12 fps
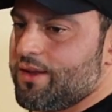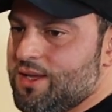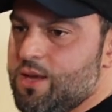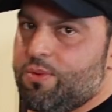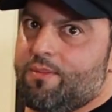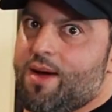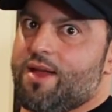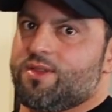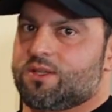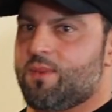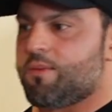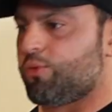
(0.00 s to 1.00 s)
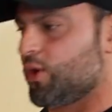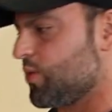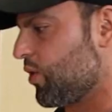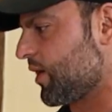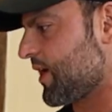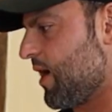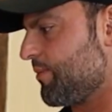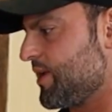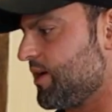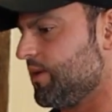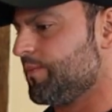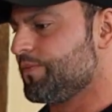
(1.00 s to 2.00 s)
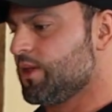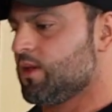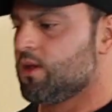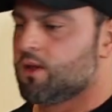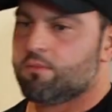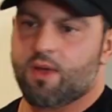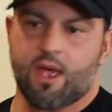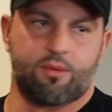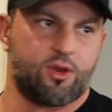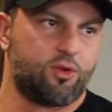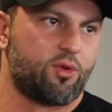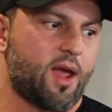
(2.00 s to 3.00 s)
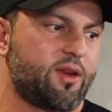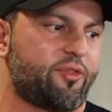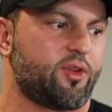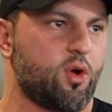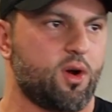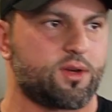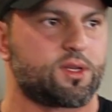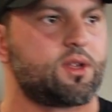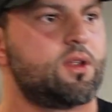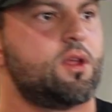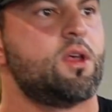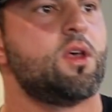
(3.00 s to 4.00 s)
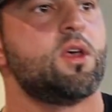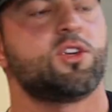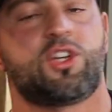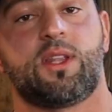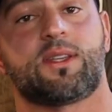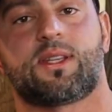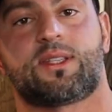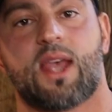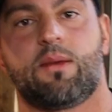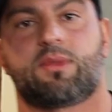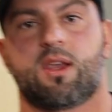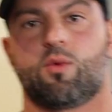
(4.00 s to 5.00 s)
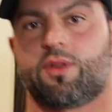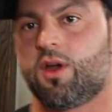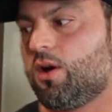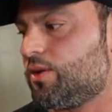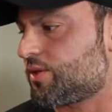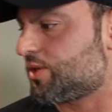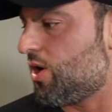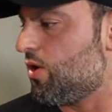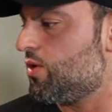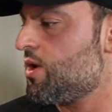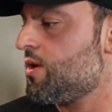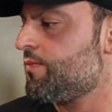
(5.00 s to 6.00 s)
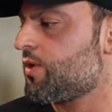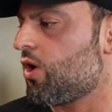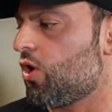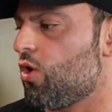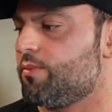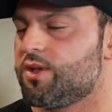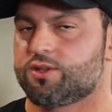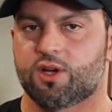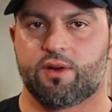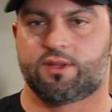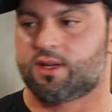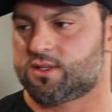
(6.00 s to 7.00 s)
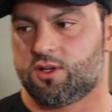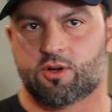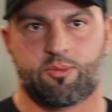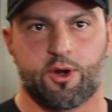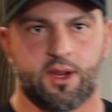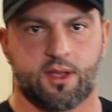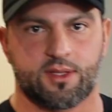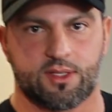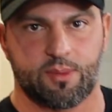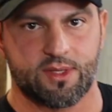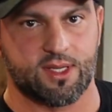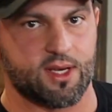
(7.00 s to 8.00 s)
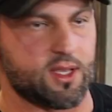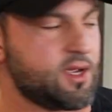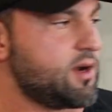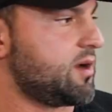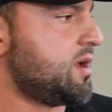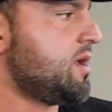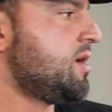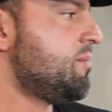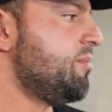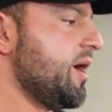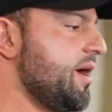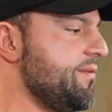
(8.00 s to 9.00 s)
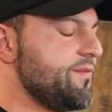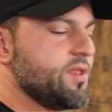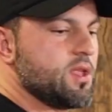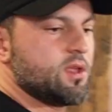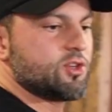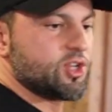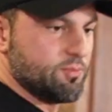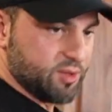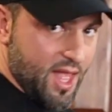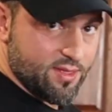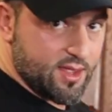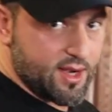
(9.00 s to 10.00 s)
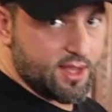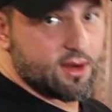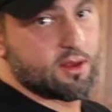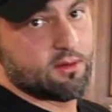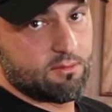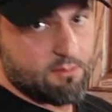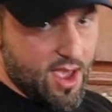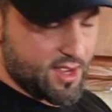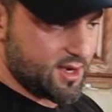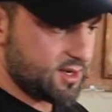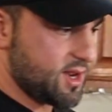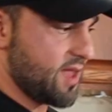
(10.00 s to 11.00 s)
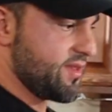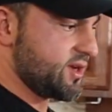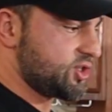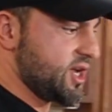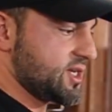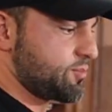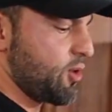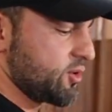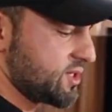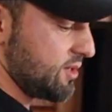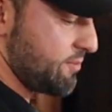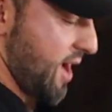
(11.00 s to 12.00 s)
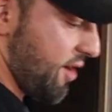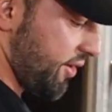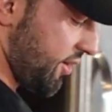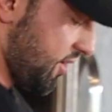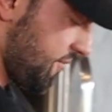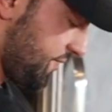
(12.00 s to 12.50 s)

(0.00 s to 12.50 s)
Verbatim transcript: And keep in mind, this is my pre-workout meal. Babe, are you ready for yours? Yeah. She does the same thing with hers. So her oatmeals are it doesn't look pretty because it's been sitting here, but she blended it, made it, and then she has protein powder.